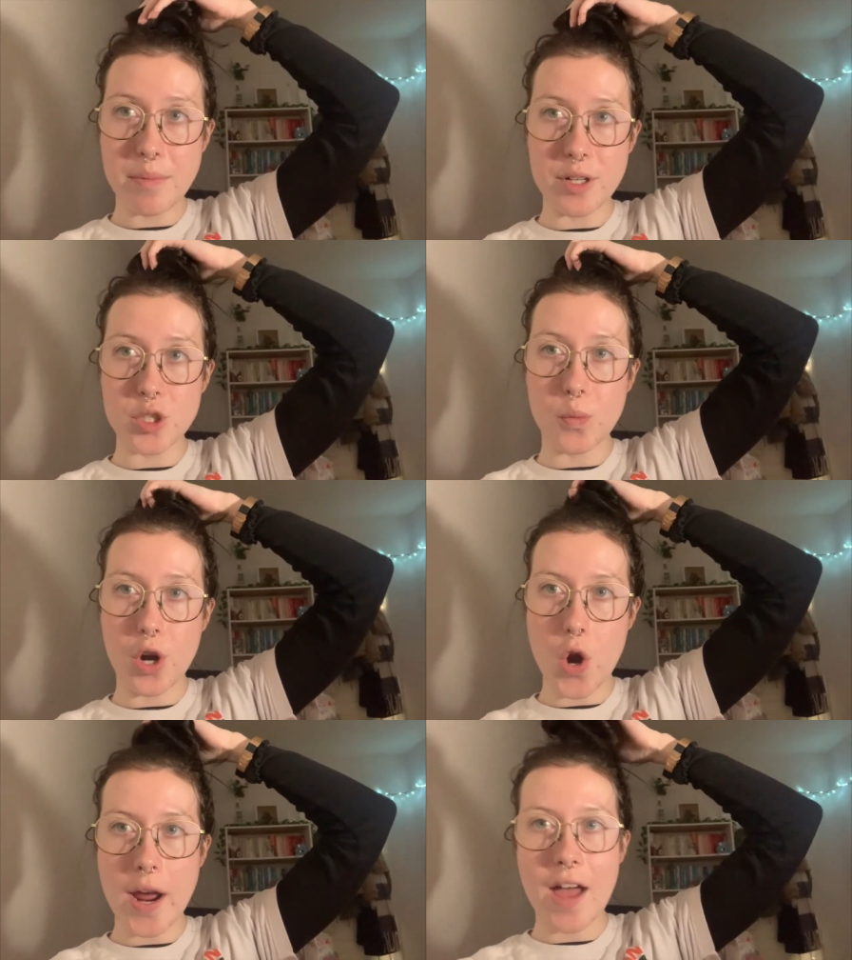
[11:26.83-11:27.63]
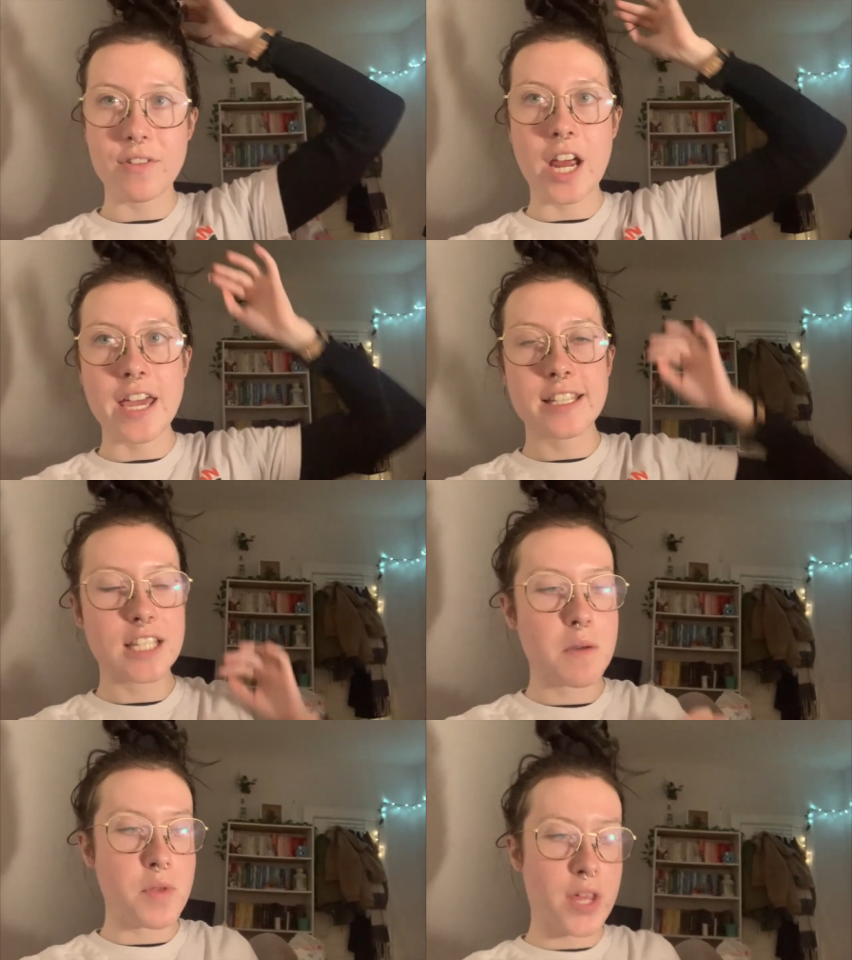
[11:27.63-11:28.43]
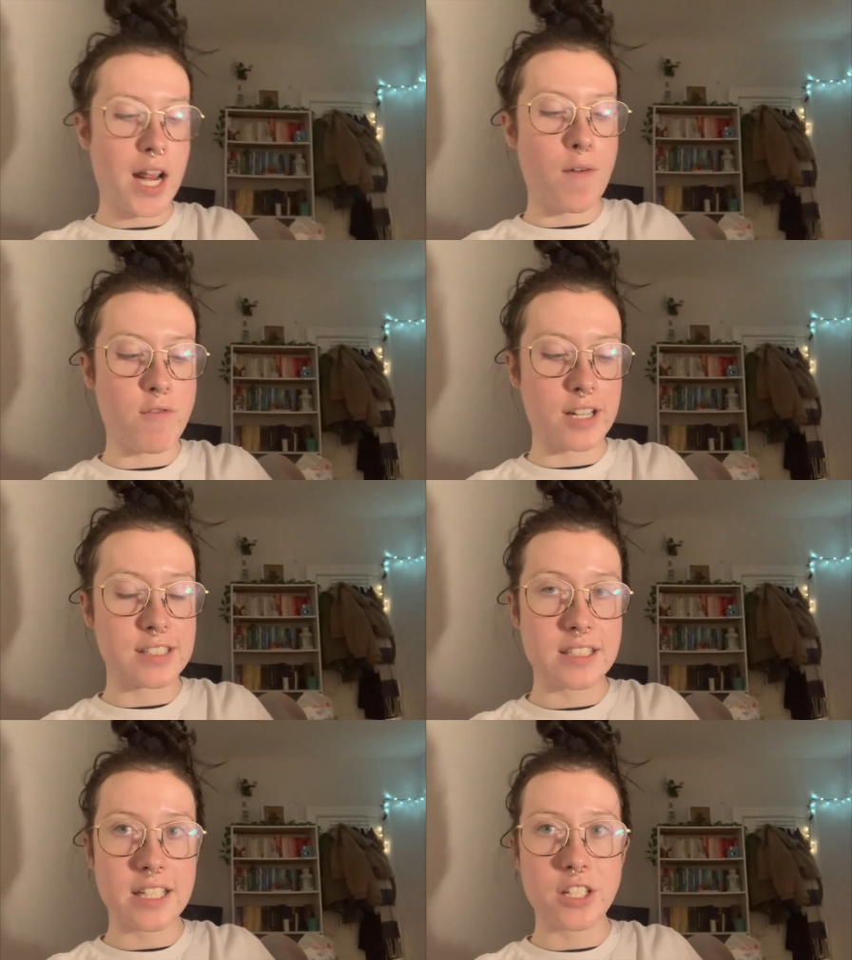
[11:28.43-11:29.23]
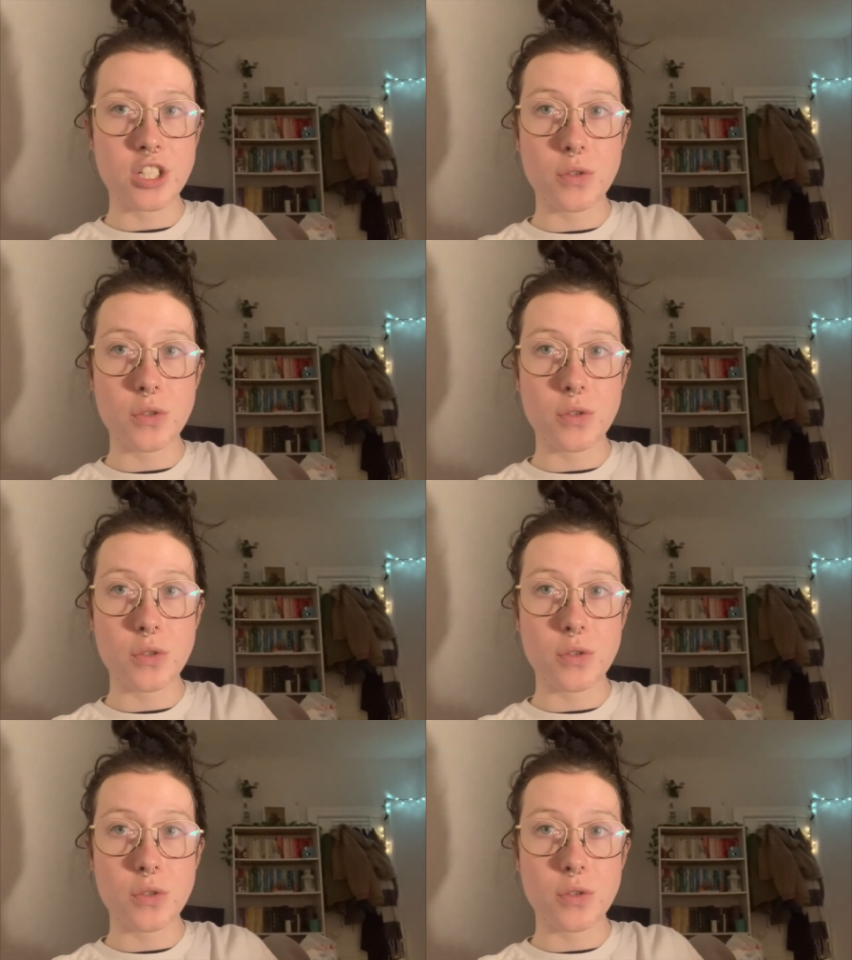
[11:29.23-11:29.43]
but tomorrow I have an eye exam and then I have the rest of the day to